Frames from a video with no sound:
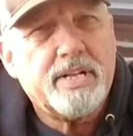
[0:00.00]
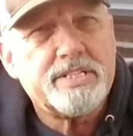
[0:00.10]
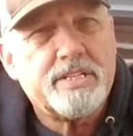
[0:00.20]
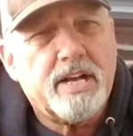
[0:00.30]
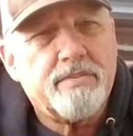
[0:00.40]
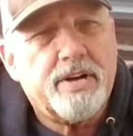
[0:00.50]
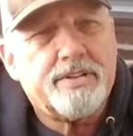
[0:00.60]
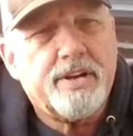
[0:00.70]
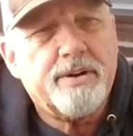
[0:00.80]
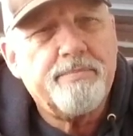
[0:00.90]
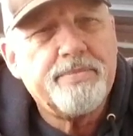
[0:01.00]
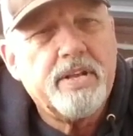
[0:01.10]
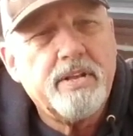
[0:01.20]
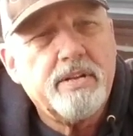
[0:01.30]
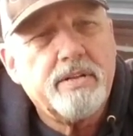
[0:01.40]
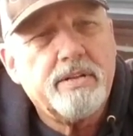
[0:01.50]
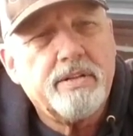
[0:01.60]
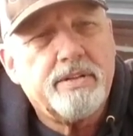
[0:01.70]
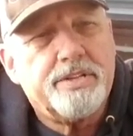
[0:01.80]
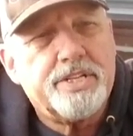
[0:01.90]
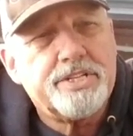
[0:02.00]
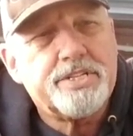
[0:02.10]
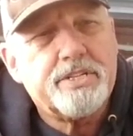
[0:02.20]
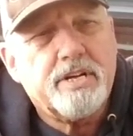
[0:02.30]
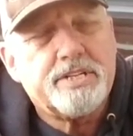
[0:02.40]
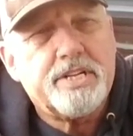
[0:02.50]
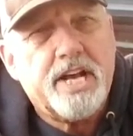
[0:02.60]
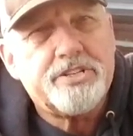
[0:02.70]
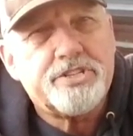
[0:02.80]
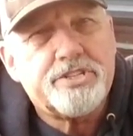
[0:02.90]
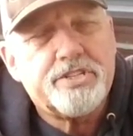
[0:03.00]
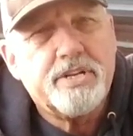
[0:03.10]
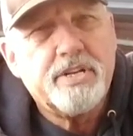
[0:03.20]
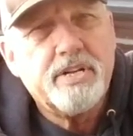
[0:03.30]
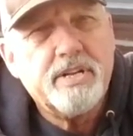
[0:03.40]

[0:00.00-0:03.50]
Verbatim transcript: That slide right there this attaches